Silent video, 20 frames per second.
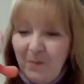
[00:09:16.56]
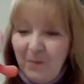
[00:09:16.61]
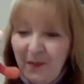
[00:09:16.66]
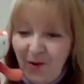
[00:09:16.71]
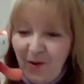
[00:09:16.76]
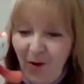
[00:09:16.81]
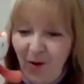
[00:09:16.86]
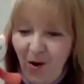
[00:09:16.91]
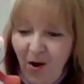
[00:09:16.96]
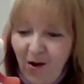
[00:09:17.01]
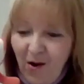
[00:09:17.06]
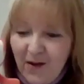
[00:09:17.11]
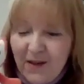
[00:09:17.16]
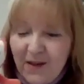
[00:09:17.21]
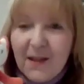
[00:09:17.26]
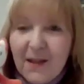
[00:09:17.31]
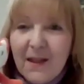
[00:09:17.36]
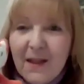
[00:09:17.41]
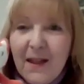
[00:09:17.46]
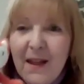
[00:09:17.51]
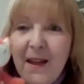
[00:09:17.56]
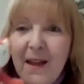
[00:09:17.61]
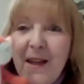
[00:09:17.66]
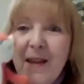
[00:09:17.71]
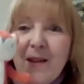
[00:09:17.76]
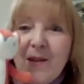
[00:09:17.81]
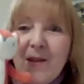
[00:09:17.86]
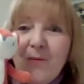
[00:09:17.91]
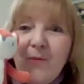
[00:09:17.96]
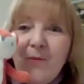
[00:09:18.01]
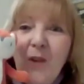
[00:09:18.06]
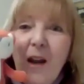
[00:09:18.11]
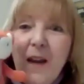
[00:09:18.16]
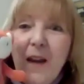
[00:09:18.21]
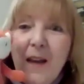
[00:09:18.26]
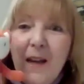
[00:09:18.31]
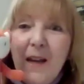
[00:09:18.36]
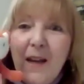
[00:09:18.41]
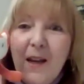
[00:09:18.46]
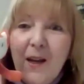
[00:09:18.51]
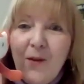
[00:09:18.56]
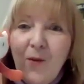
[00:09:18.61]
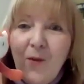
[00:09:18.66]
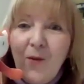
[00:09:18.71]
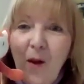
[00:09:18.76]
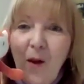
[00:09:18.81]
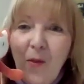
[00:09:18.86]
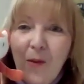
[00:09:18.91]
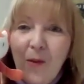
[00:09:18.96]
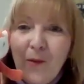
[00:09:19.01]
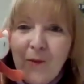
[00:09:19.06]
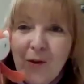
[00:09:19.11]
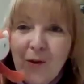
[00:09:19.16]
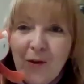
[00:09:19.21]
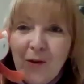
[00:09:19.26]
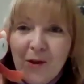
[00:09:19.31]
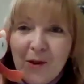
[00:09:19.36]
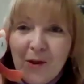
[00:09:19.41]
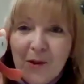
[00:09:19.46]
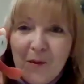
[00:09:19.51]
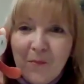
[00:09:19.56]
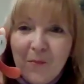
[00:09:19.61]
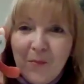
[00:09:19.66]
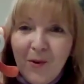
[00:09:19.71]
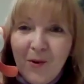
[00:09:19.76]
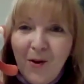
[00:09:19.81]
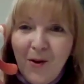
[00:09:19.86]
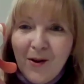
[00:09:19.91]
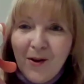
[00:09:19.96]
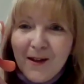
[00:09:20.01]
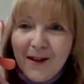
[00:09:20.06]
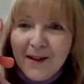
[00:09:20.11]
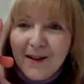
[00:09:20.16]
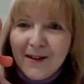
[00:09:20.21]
because he's right here on the front of the book.